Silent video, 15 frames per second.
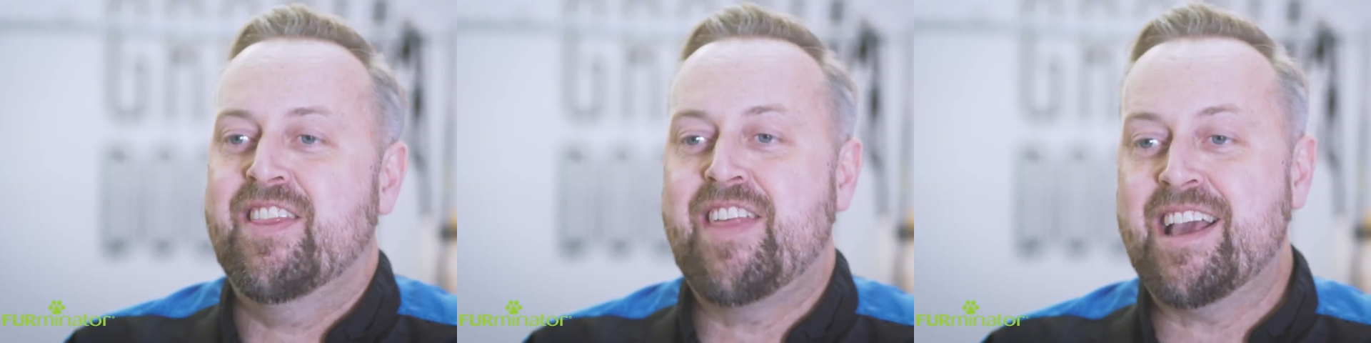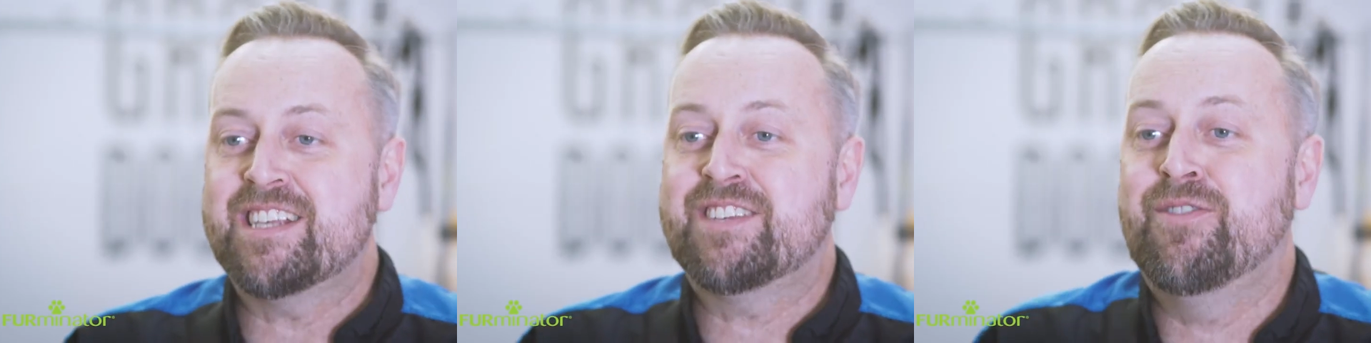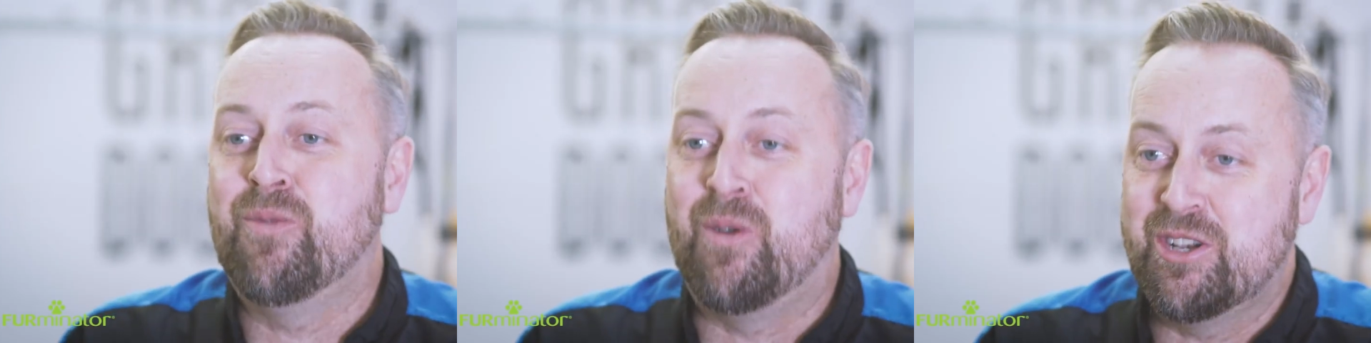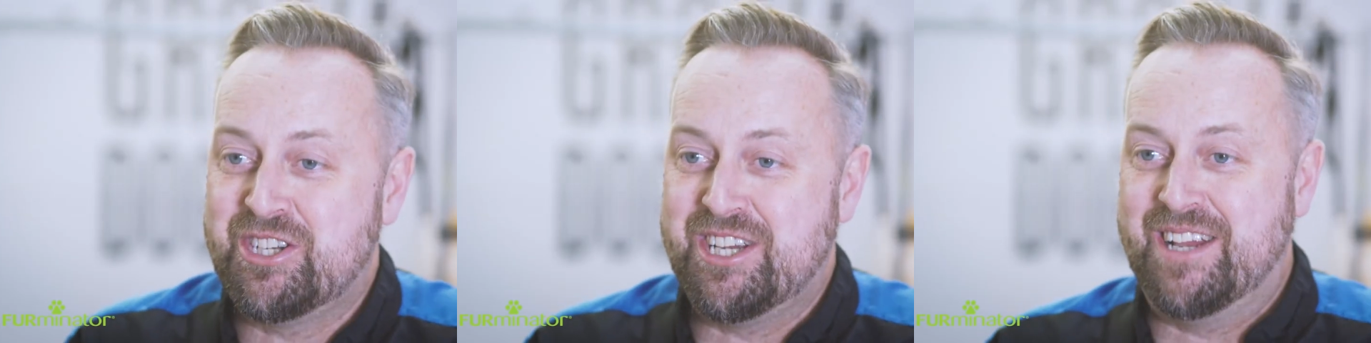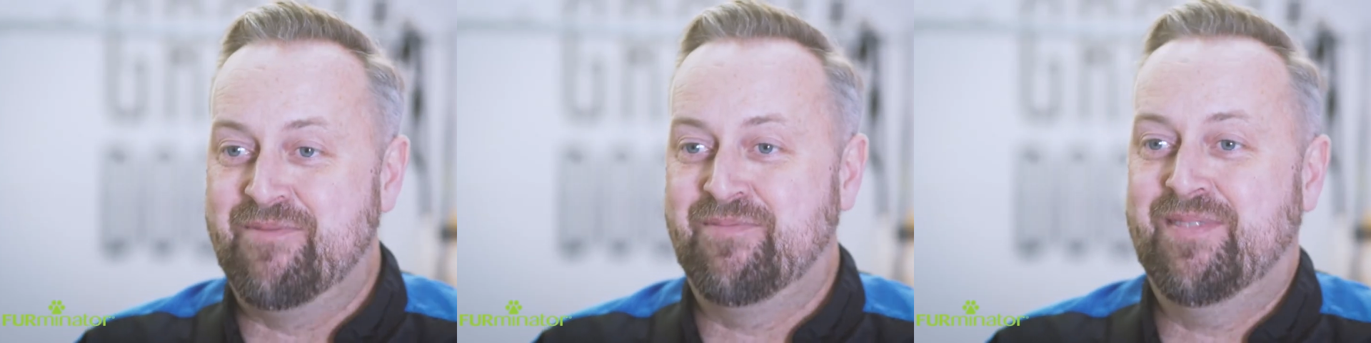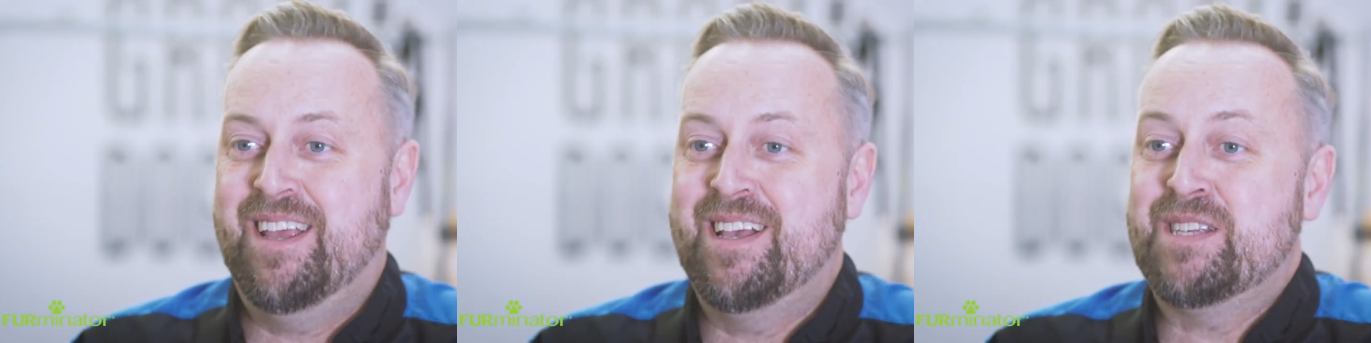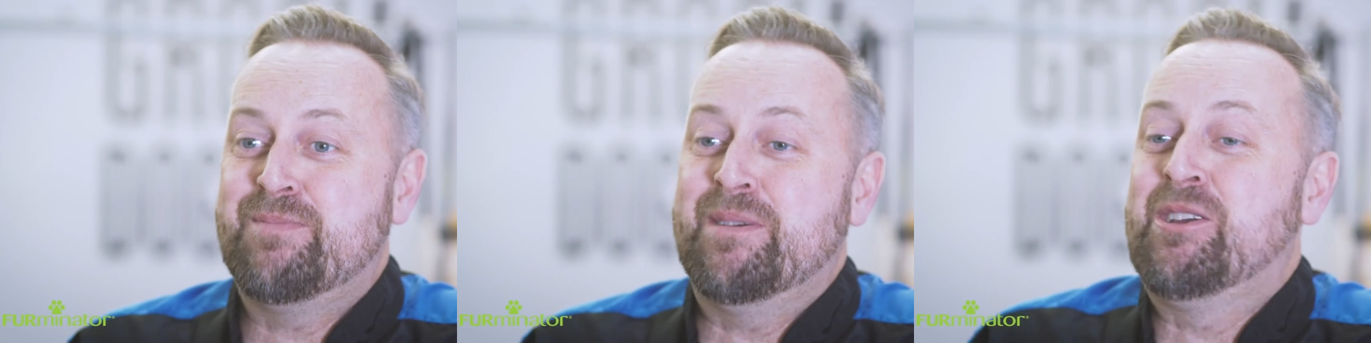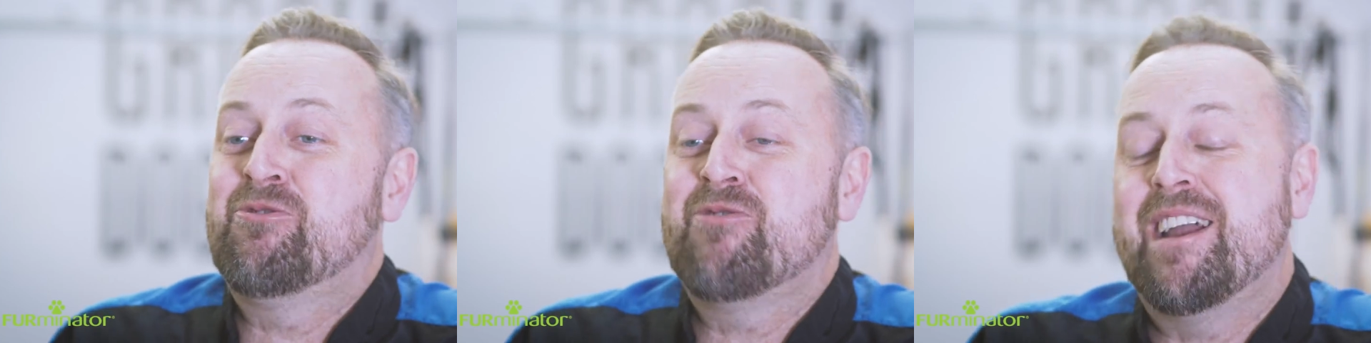Thanks for watching. It's
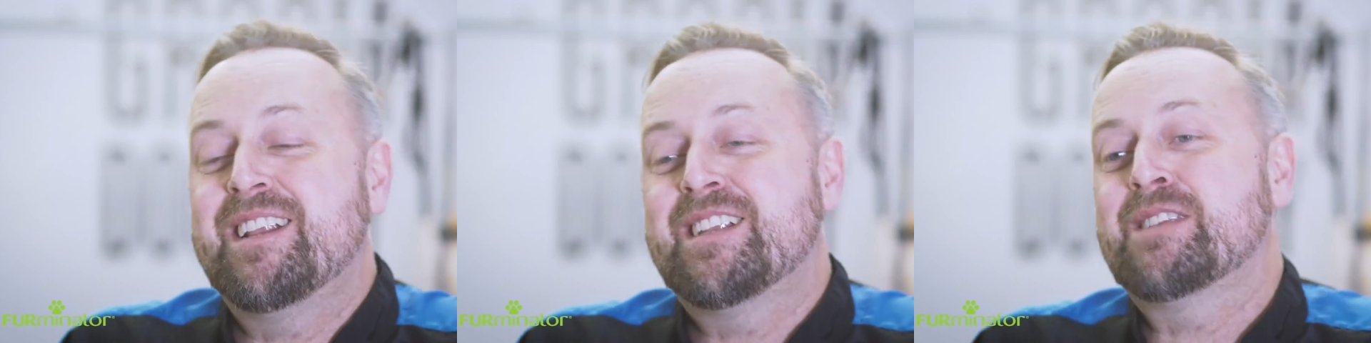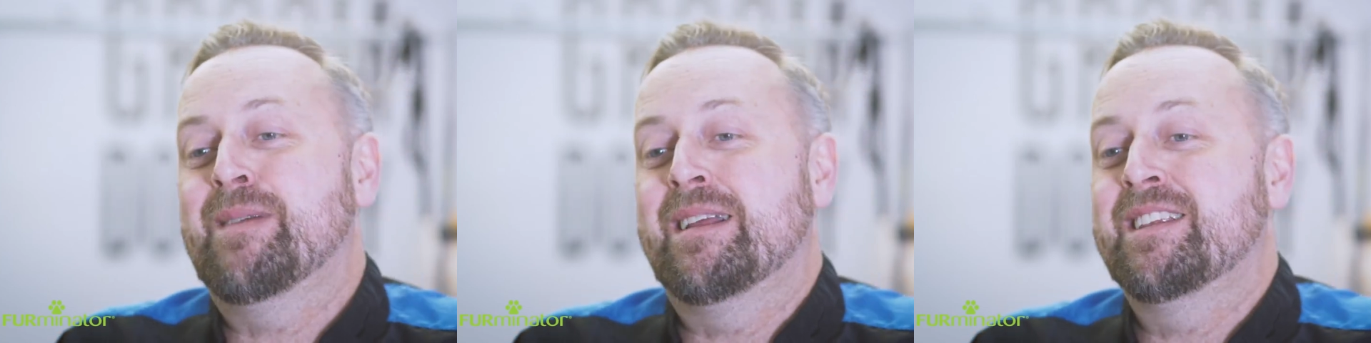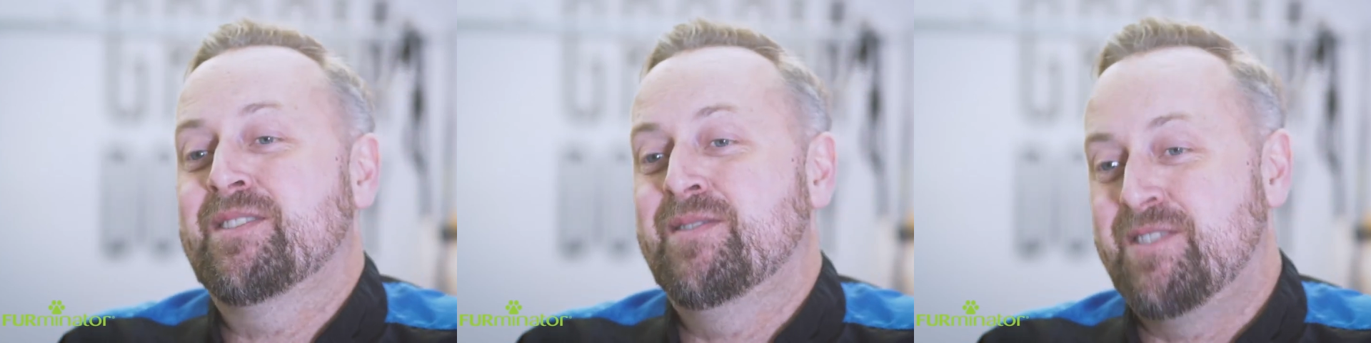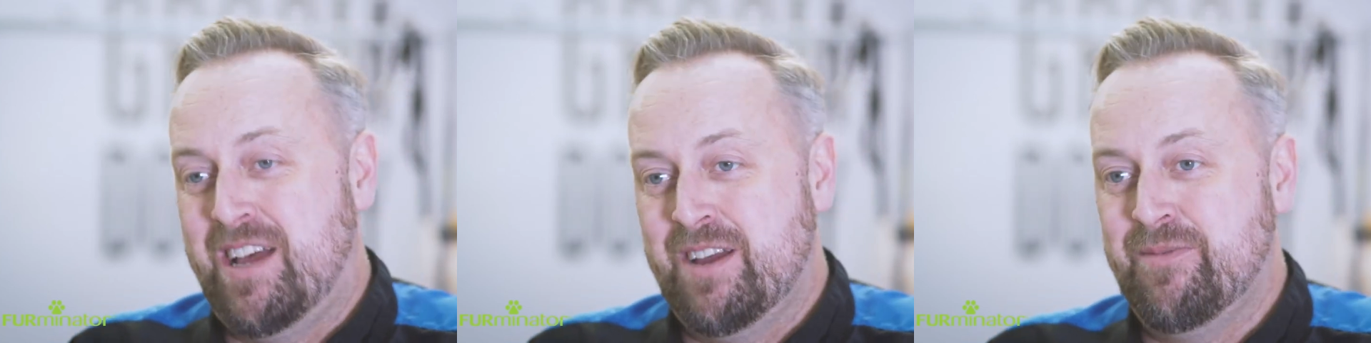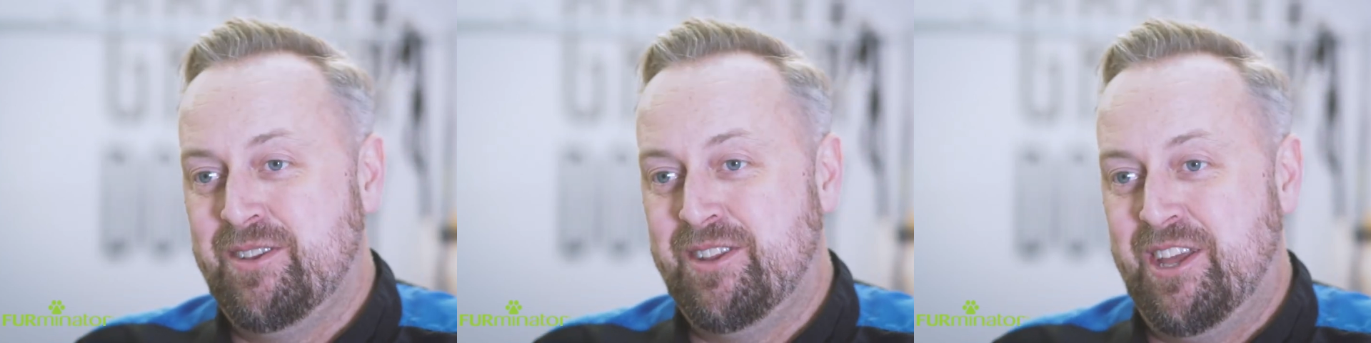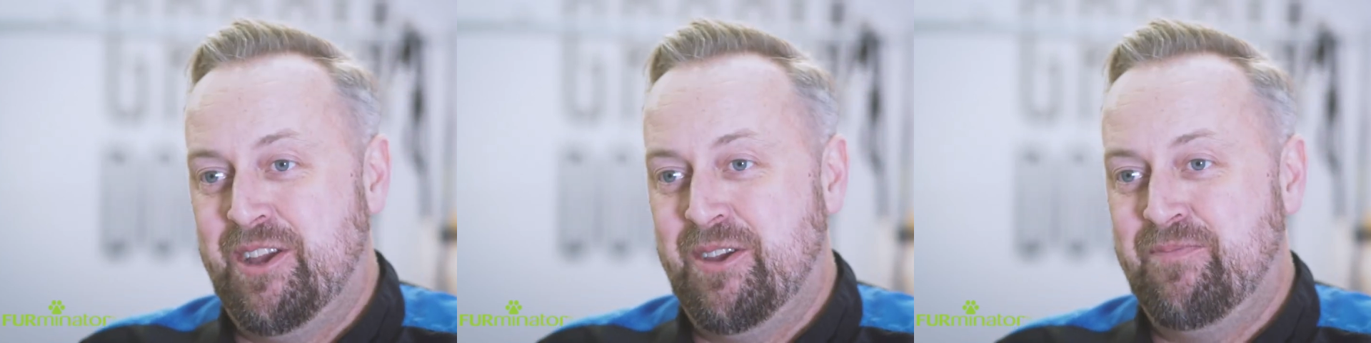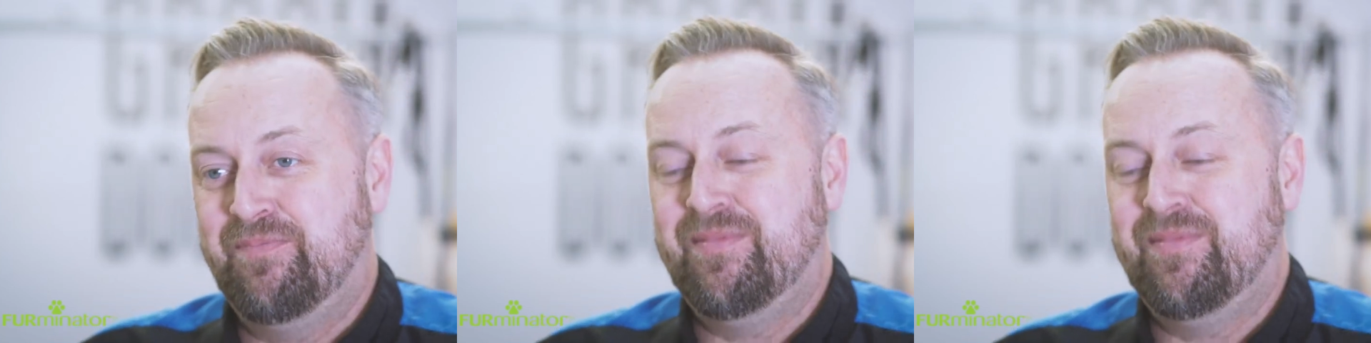been great to spend some time with you.